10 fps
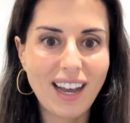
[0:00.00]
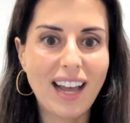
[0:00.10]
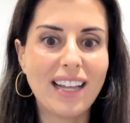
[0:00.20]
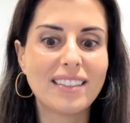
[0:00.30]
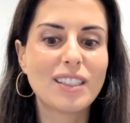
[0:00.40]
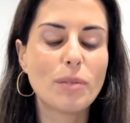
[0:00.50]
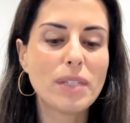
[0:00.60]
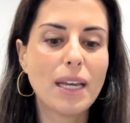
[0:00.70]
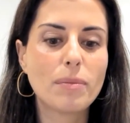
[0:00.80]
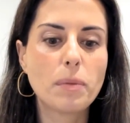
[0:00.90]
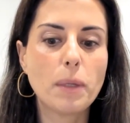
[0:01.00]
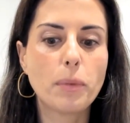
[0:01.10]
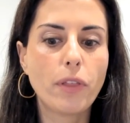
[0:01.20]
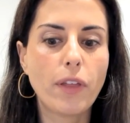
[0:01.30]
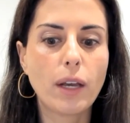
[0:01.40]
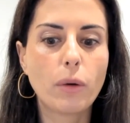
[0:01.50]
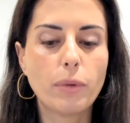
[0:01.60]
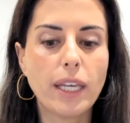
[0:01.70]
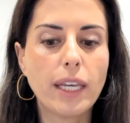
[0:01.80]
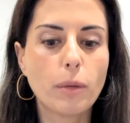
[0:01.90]
And sometimes people think
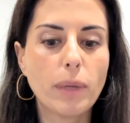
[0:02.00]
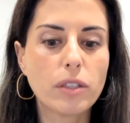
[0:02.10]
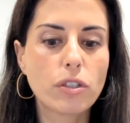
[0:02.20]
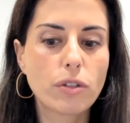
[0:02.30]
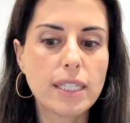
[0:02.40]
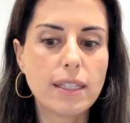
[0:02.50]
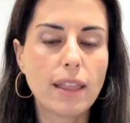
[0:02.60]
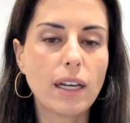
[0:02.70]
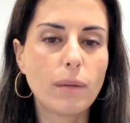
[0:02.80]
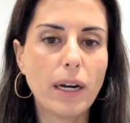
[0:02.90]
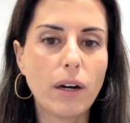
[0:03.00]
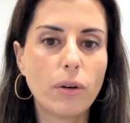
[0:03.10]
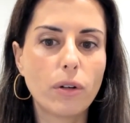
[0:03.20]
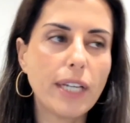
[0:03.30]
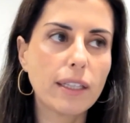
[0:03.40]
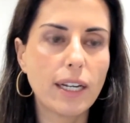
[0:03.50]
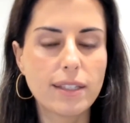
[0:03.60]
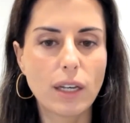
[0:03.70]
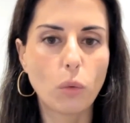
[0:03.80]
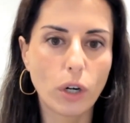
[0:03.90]
when they hear about stress, they think about
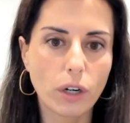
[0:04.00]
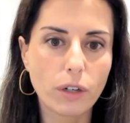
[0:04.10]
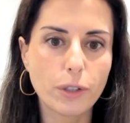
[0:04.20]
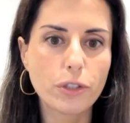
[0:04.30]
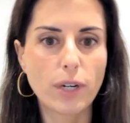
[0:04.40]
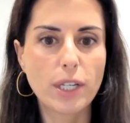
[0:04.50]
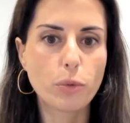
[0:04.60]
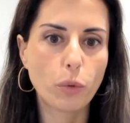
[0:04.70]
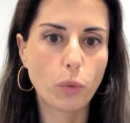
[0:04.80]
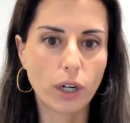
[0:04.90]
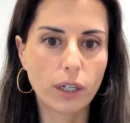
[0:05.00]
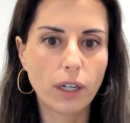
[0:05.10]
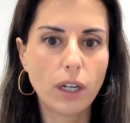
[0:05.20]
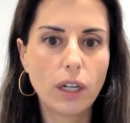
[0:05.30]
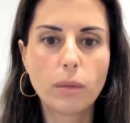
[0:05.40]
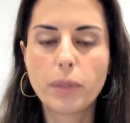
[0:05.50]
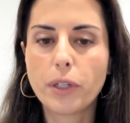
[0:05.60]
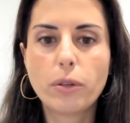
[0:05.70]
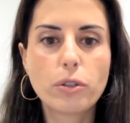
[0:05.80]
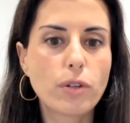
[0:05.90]
deadlines at work or stress with work. But
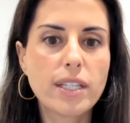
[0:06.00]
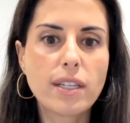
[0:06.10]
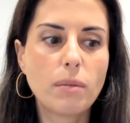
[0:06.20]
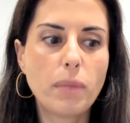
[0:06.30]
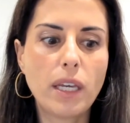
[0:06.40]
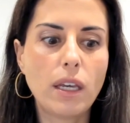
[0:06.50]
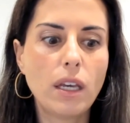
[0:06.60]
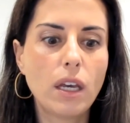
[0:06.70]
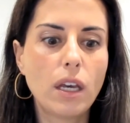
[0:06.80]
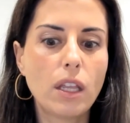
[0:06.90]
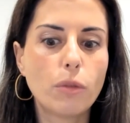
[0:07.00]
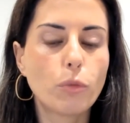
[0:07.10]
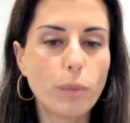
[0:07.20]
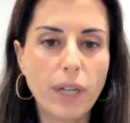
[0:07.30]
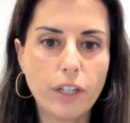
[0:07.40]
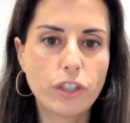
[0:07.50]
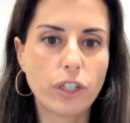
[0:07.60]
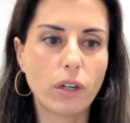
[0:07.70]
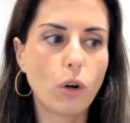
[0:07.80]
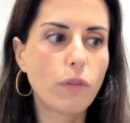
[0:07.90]
no, stress can be
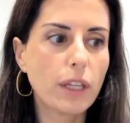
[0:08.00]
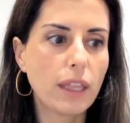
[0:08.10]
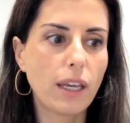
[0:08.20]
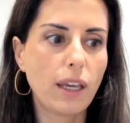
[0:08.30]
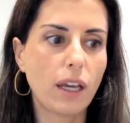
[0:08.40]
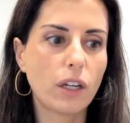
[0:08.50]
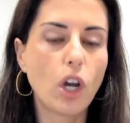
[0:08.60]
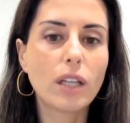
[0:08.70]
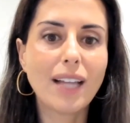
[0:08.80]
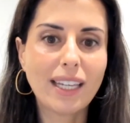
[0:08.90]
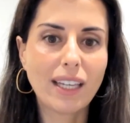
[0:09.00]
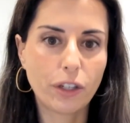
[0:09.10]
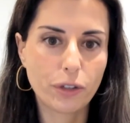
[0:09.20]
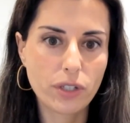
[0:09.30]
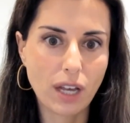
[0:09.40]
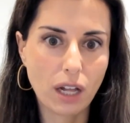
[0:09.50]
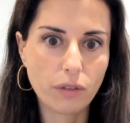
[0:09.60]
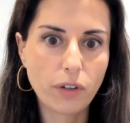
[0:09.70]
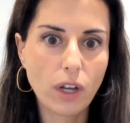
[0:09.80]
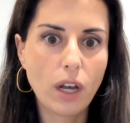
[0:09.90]
rumination, overthinking, not liking
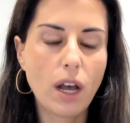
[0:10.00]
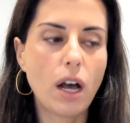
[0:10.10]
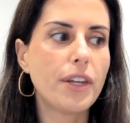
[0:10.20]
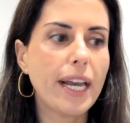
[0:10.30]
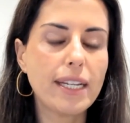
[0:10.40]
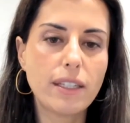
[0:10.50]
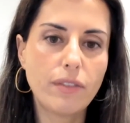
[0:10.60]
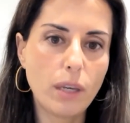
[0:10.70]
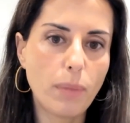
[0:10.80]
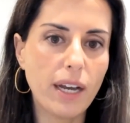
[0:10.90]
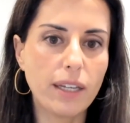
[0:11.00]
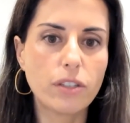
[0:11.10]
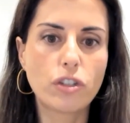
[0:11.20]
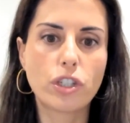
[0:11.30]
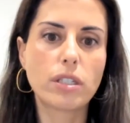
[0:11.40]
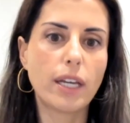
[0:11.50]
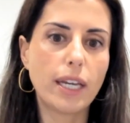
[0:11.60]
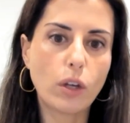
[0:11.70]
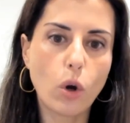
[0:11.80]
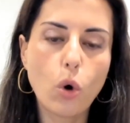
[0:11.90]
yourself, the negativity bias, just
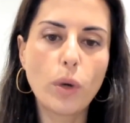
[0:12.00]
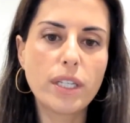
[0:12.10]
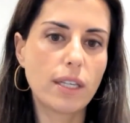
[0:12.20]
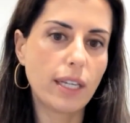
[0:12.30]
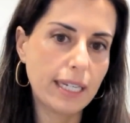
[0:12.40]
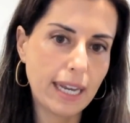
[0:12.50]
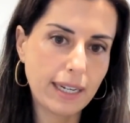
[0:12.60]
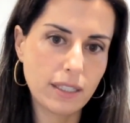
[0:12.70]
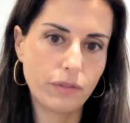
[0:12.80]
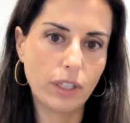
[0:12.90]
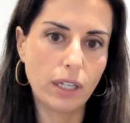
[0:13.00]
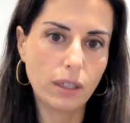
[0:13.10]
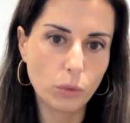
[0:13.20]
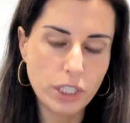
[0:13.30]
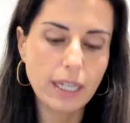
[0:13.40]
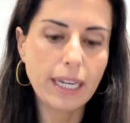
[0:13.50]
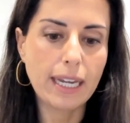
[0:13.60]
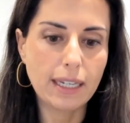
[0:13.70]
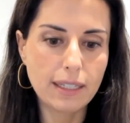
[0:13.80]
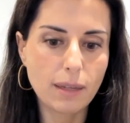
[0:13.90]
like always thinking negatively, which
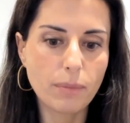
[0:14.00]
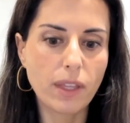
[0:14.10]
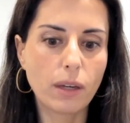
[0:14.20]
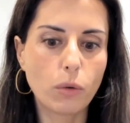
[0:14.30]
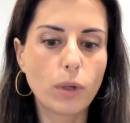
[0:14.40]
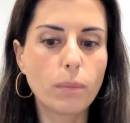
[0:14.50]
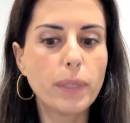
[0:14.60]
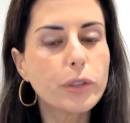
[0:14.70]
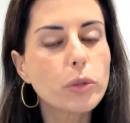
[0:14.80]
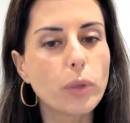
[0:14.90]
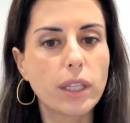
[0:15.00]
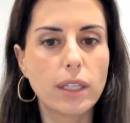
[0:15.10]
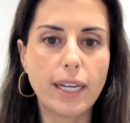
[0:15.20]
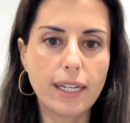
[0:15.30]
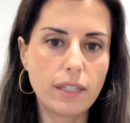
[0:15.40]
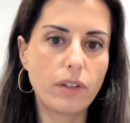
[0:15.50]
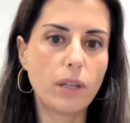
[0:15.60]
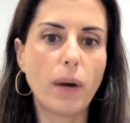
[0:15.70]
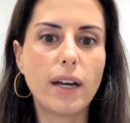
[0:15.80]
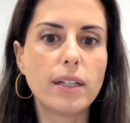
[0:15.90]
again is something we're built with, the negativity
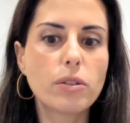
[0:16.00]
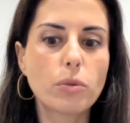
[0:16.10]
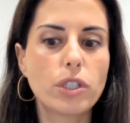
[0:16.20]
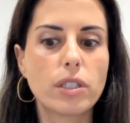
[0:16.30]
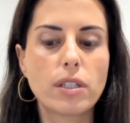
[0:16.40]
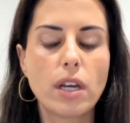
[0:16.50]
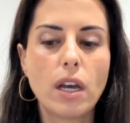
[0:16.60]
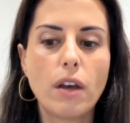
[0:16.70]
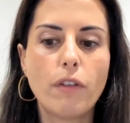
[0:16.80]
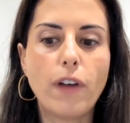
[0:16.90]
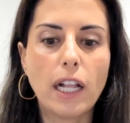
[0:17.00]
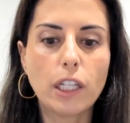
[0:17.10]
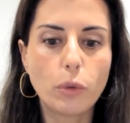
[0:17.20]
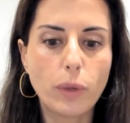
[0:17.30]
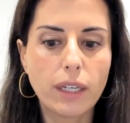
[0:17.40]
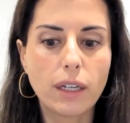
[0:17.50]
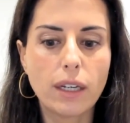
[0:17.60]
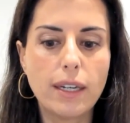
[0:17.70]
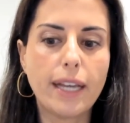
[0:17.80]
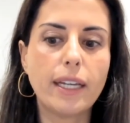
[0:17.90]
bias, which is valuing
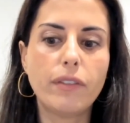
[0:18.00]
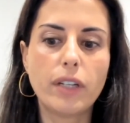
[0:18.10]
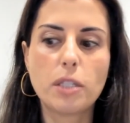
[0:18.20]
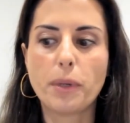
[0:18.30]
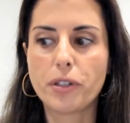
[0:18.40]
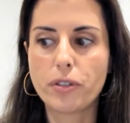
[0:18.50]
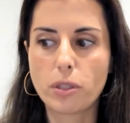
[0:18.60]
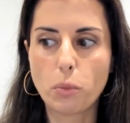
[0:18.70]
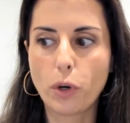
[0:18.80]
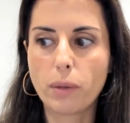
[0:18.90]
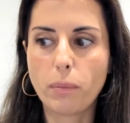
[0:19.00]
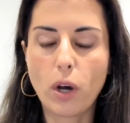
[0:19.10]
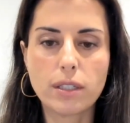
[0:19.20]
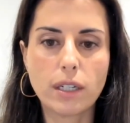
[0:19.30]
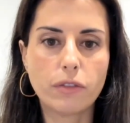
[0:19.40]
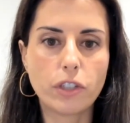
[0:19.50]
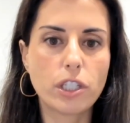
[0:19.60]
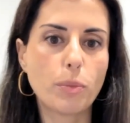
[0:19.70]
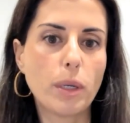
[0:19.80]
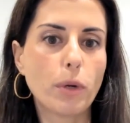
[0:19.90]
negative experiences more than positive just
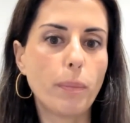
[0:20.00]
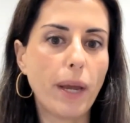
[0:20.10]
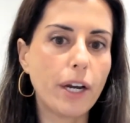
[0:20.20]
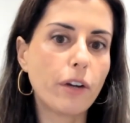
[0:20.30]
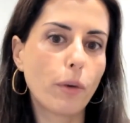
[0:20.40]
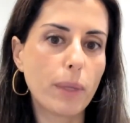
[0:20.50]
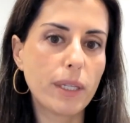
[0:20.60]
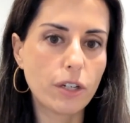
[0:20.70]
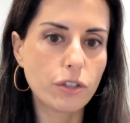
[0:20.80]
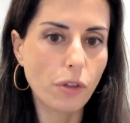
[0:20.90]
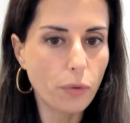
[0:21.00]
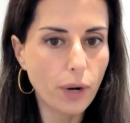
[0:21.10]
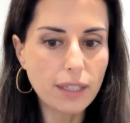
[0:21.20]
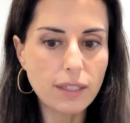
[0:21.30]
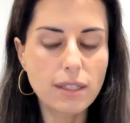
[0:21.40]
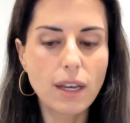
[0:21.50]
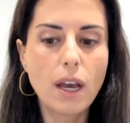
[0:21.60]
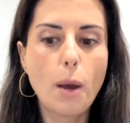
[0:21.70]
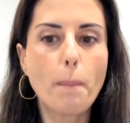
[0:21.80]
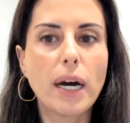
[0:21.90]
to be prepared for potential threats.
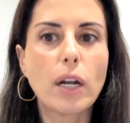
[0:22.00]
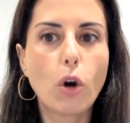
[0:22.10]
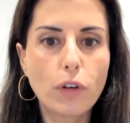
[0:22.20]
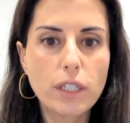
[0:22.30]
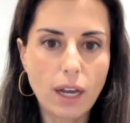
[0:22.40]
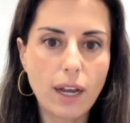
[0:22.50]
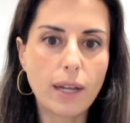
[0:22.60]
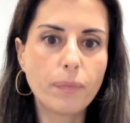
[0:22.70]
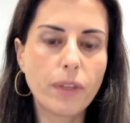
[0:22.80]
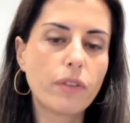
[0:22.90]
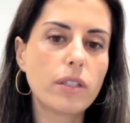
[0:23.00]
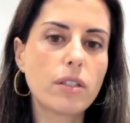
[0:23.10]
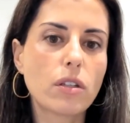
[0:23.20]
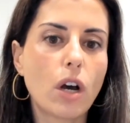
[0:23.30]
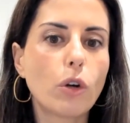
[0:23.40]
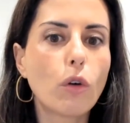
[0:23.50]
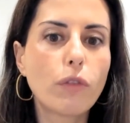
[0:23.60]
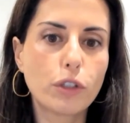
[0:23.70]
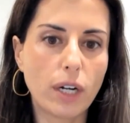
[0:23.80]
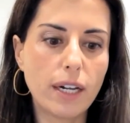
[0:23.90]
But over time, if this is on
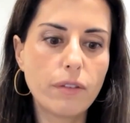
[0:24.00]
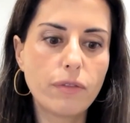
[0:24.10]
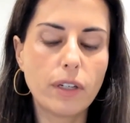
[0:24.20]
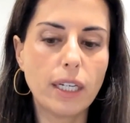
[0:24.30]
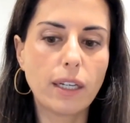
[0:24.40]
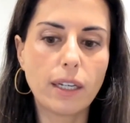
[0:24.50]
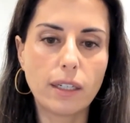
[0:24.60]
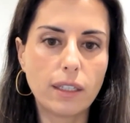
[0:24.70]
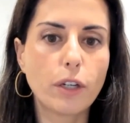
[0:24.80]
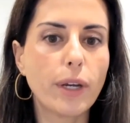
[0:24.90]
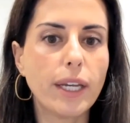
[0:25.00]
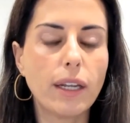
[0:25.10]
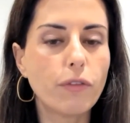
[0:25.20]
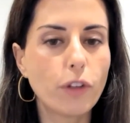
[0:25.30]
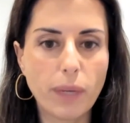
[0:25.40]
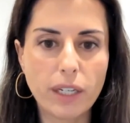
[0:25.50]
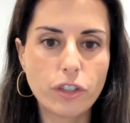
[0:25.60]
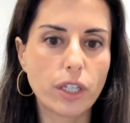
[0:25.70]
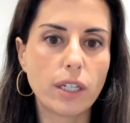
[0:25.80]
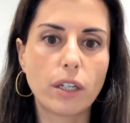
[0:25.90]
overdrive, it can create
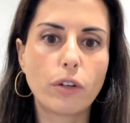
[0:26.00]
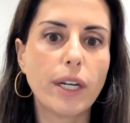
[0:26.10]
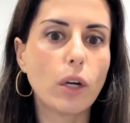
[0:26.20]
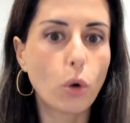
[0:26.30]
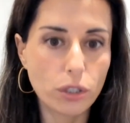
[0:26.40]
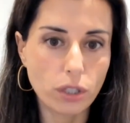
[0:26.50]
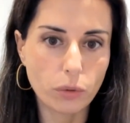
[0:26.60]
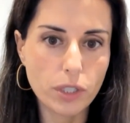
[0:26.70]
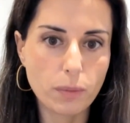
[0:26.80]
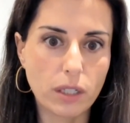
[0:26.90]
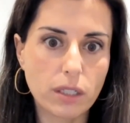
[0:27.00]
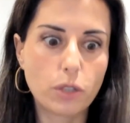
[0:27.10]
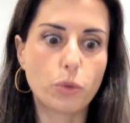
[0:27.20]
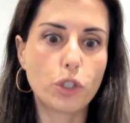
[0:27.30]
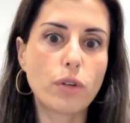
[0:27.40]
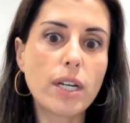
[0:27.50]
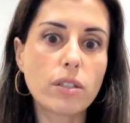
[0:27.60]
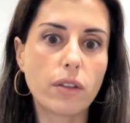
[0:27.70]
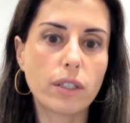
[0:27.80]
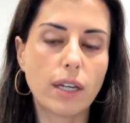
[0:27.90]
inflammation and create a cortisol response because we're stressed
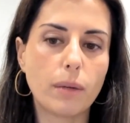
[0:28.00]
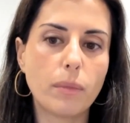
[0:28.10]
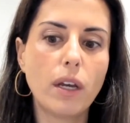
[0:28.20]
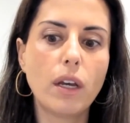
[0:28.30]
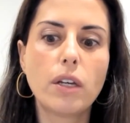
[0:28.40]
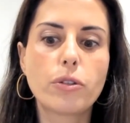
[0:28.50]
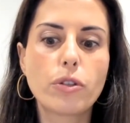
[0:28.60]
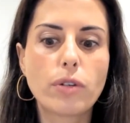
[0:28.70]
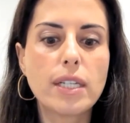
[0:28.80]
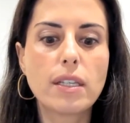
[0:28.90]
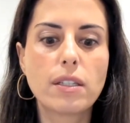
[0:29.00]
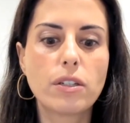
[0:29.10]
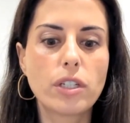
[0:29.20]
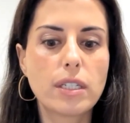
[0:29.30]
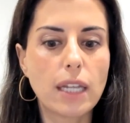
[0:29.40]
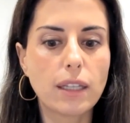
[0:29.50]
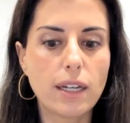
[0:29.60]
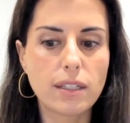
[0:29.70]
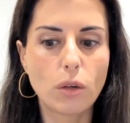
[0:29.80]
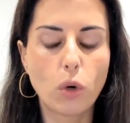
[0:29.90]
all the time. So stress isn't just
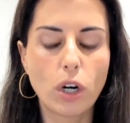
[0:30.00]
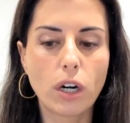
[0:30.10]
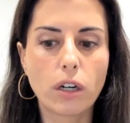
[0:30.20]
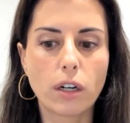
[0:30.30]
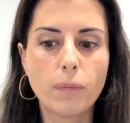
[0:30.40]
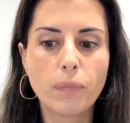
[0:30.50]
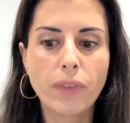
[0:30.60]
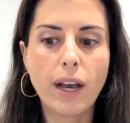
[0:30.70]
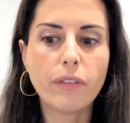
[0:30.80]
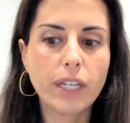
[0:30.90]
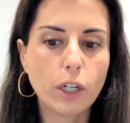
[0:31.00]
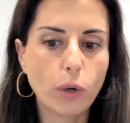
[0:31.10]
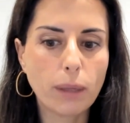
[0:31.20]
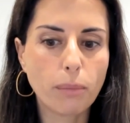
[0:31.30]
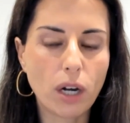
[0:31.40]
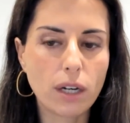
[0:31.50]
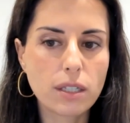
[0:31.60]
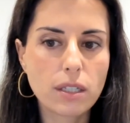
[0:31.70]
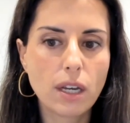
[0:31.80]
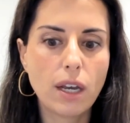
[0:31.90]
deadlines at work or having an annoying
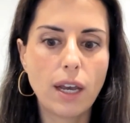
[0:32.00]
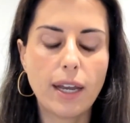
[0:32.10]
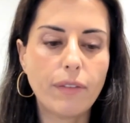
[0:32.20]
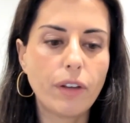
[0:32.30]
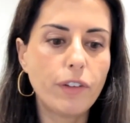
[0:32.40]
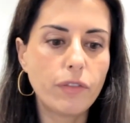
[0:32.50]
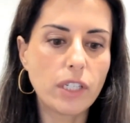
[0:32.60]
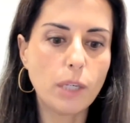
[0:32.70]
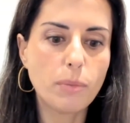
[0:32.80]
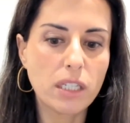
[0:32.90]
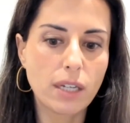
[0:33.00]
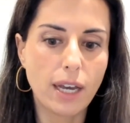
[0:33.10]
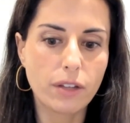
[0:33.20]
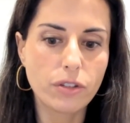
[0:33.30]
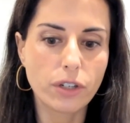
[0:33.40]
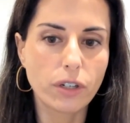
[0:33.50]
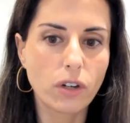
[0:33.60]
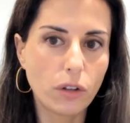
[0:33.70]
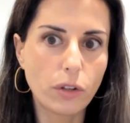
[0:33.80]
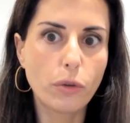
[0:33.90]
boss and having 50 emails to answer,
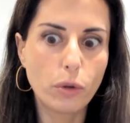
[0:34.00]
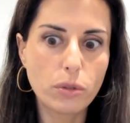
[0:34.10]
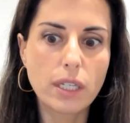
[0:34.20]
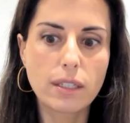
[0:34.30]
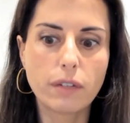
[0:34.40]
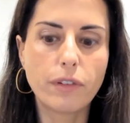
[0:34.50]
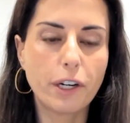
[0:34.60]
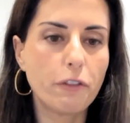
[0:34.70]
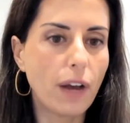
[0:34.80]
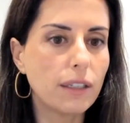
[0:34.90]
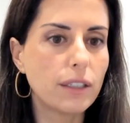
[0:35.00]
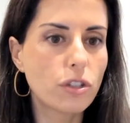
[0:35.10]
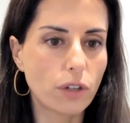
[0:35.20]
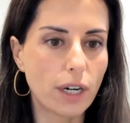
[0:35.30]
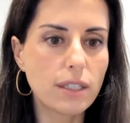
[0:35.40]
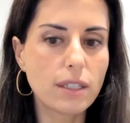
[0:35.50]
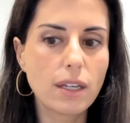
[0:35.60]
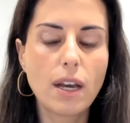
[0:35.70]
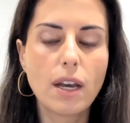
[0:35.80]
although those things are very valid stress.